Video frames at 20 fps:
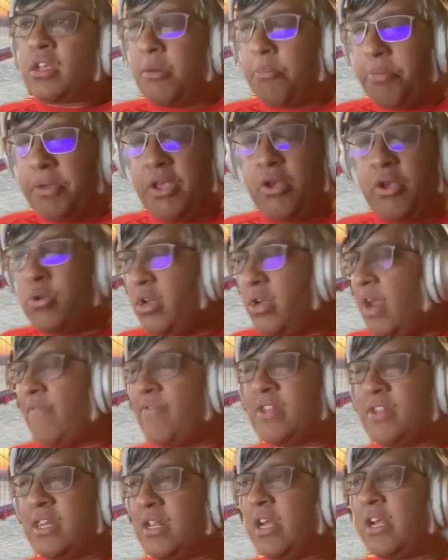compute and
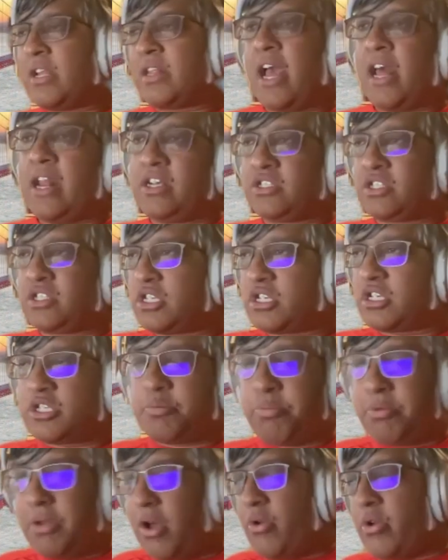everything like that has just
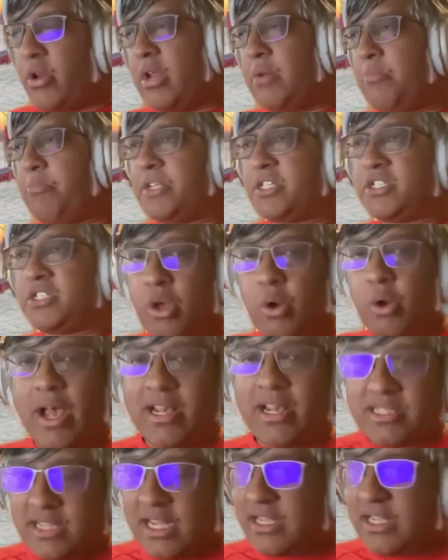exploded. But so
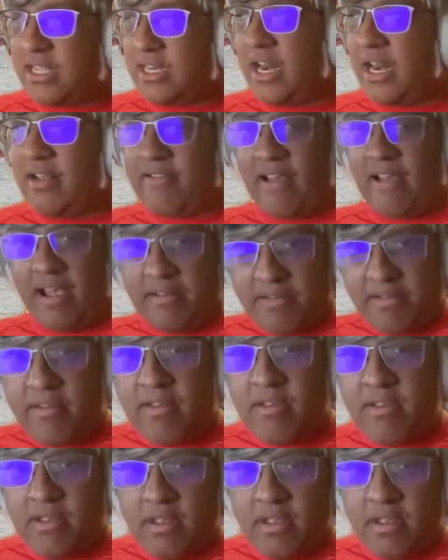has like the data size.